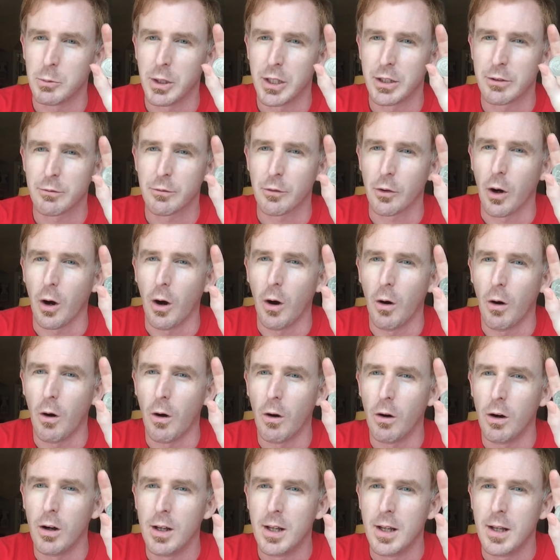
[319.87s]
went for
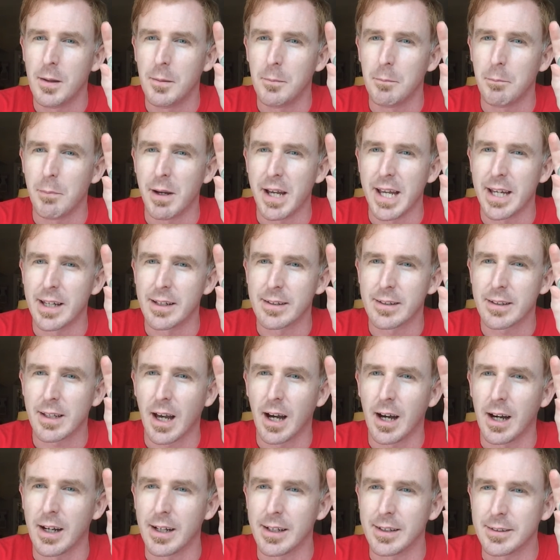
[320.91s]
all
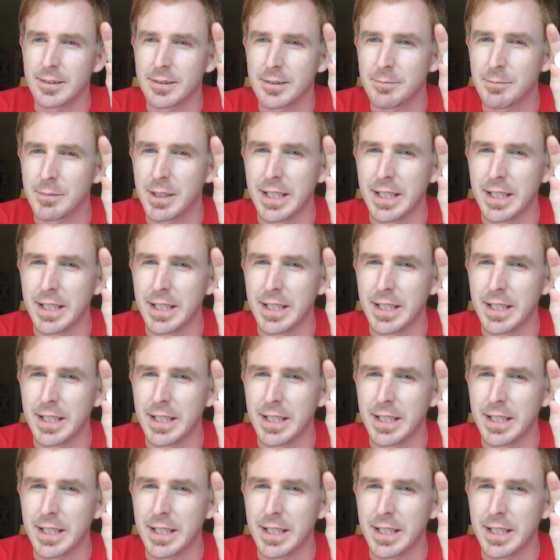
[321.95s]
mankind.